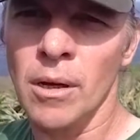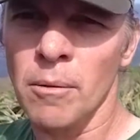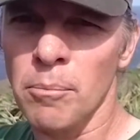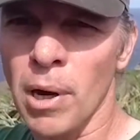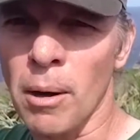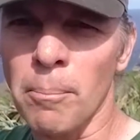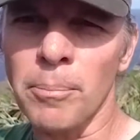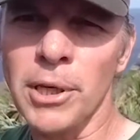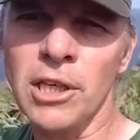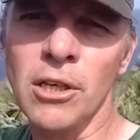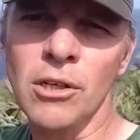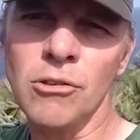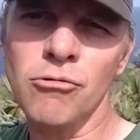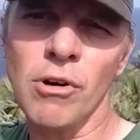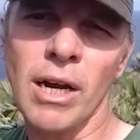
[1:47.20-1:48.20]
But
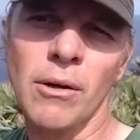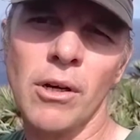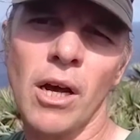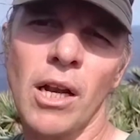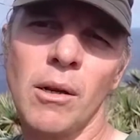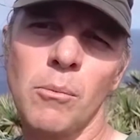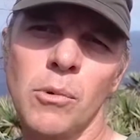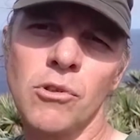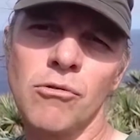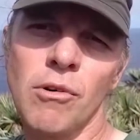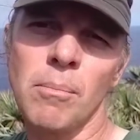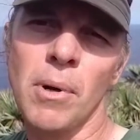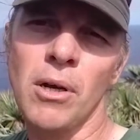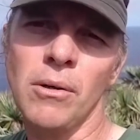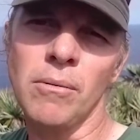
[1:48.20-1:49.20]
because Round Island was
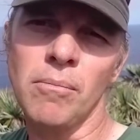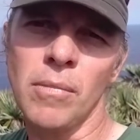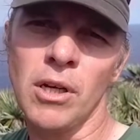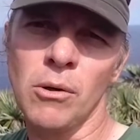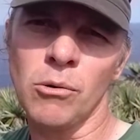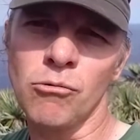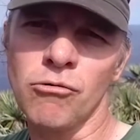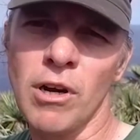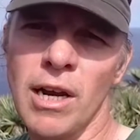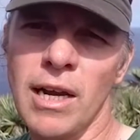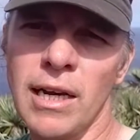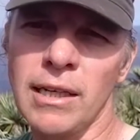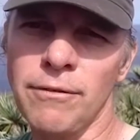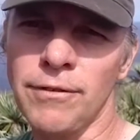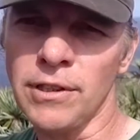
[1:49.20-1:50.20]
remote, it was
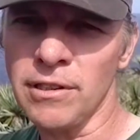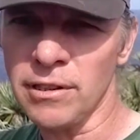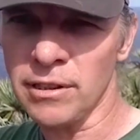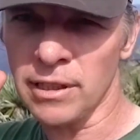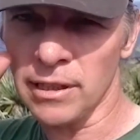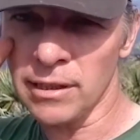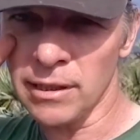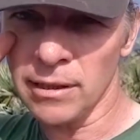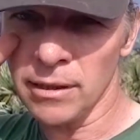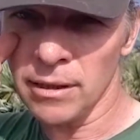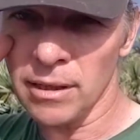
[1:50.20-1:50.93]
rarely visited.